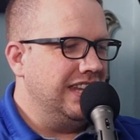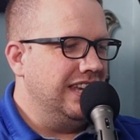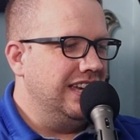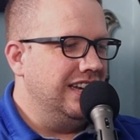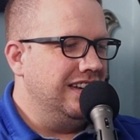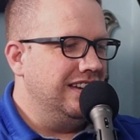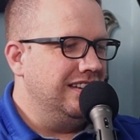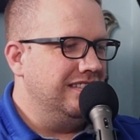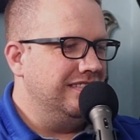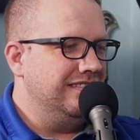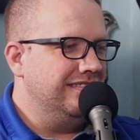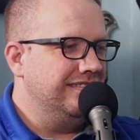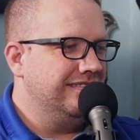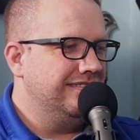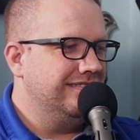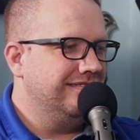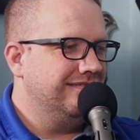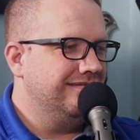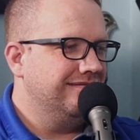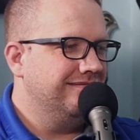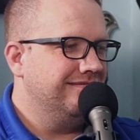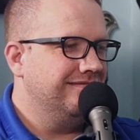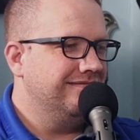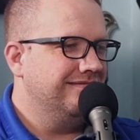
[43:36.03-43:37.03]
We're
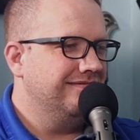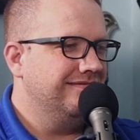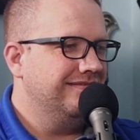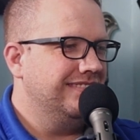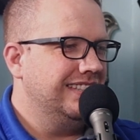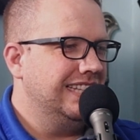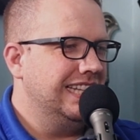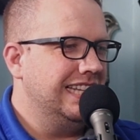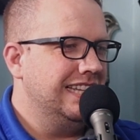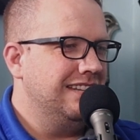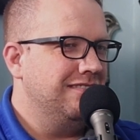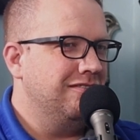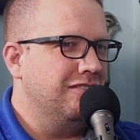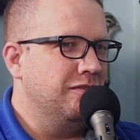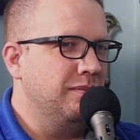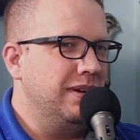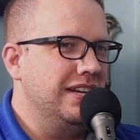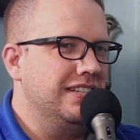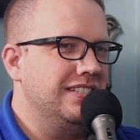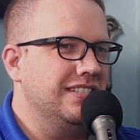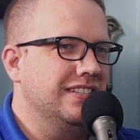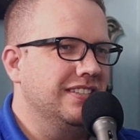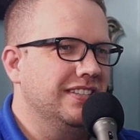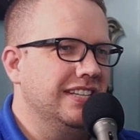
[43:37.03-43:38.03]

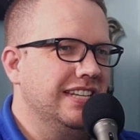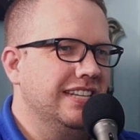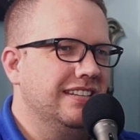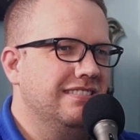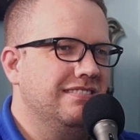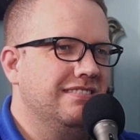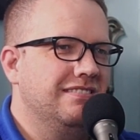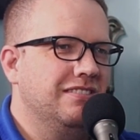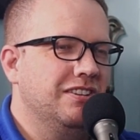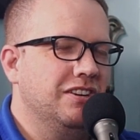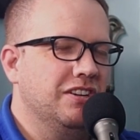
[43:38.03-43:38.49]
basically...